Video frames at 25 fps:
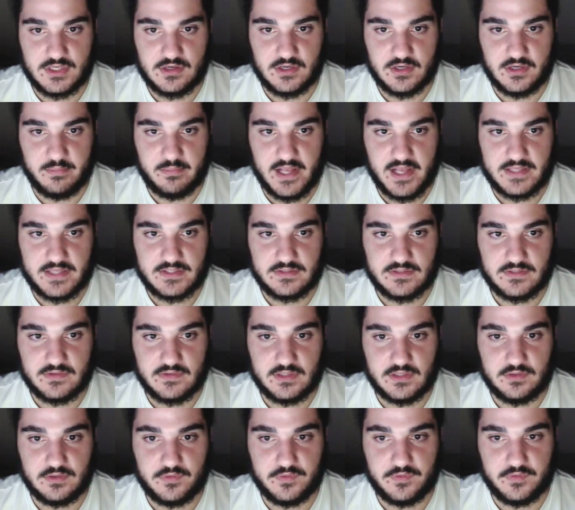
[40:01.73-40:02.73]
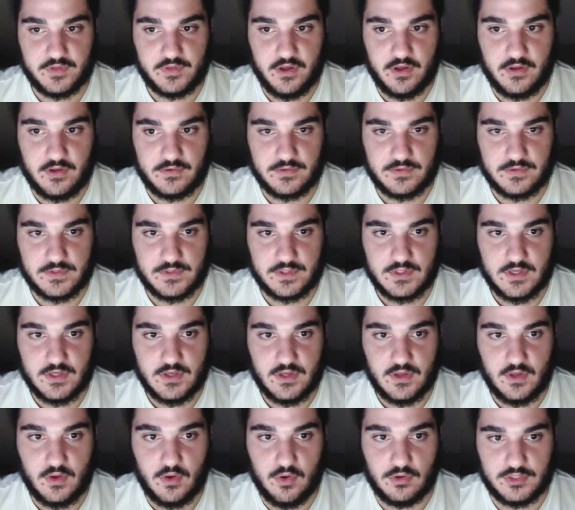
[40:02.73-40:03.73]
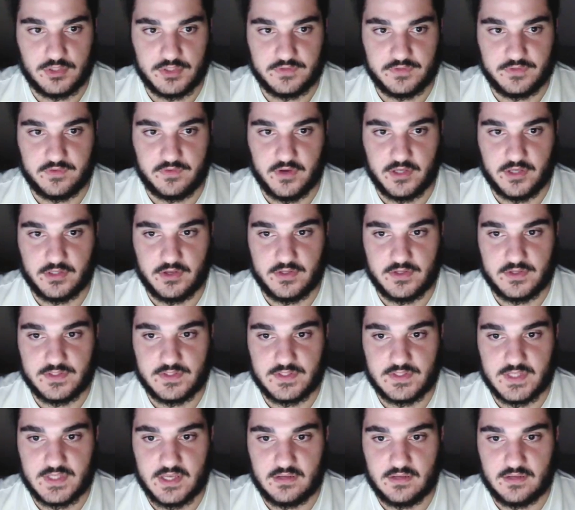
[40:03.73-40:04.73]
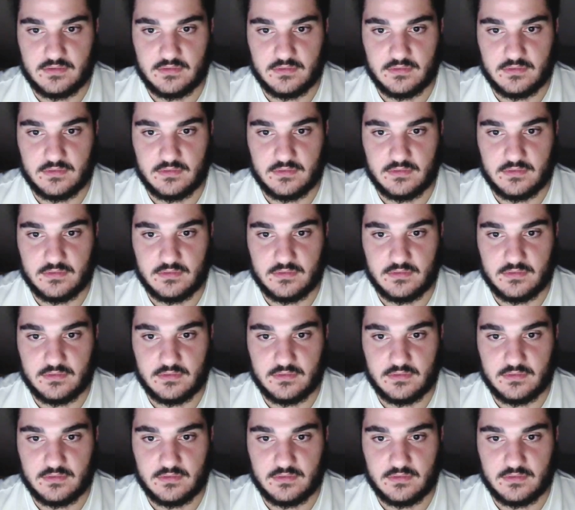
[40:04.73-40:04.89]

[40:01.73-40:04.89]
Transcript: to pass it around, look for the holes. Or just find Costa's head.